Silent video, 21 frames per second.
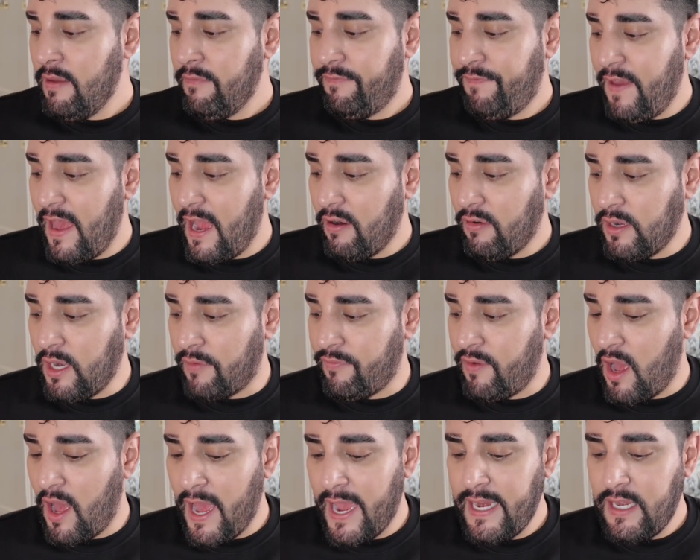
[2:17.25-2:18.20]
Fair enough.
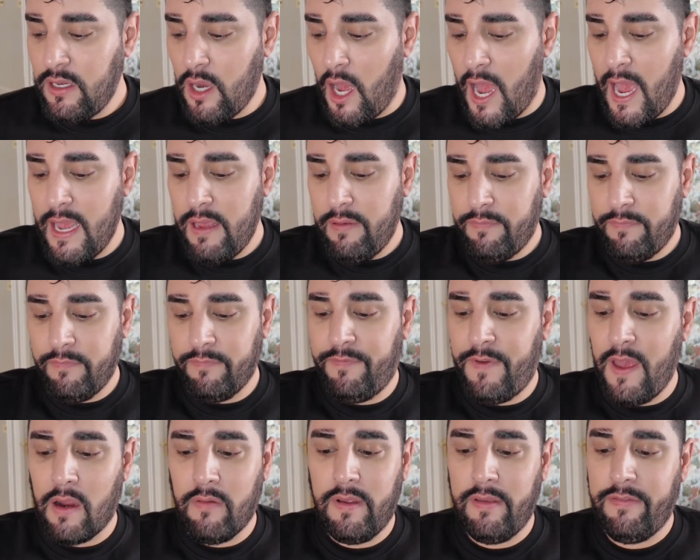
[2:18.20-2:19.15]
I
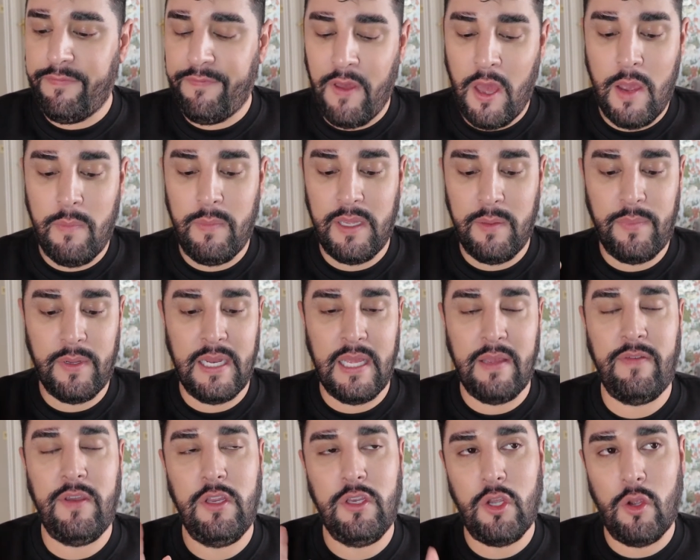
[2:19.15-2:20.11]
very firmly
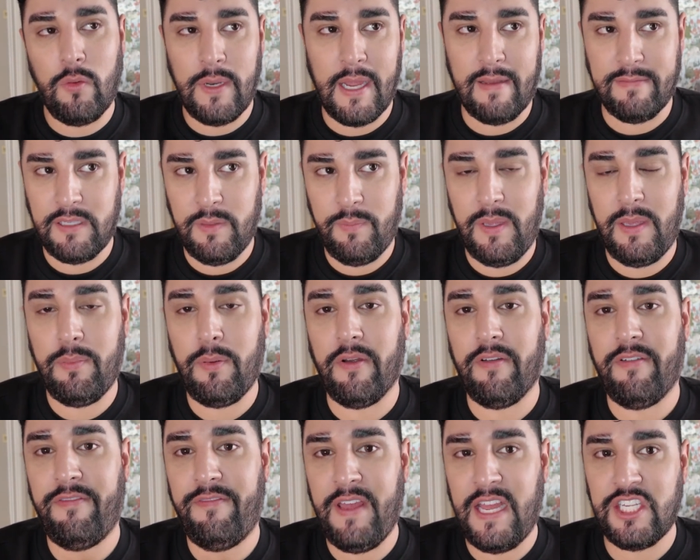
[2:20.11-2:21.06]
believe you don't have to be
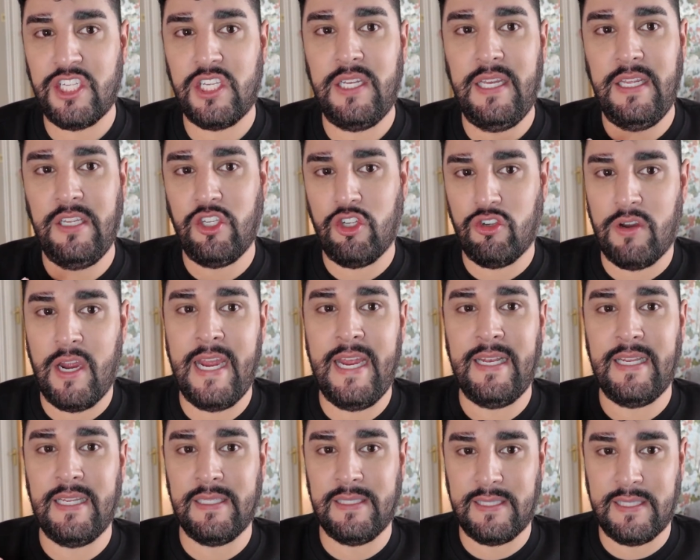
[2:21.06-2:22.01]
professionally
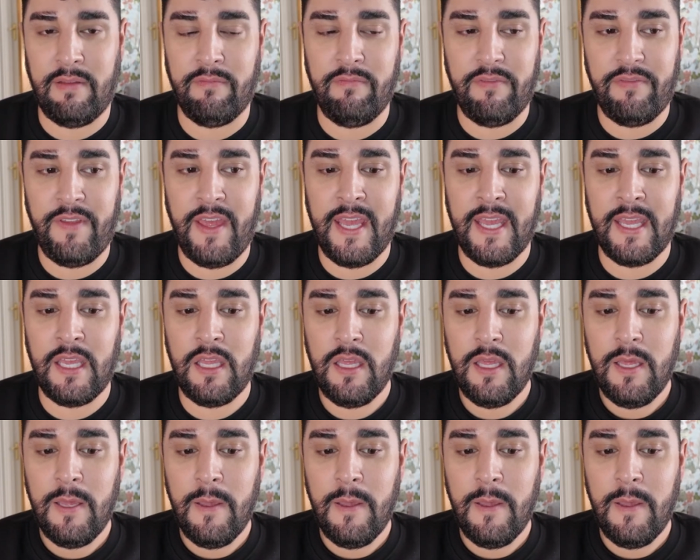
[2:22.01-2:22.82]
trained in something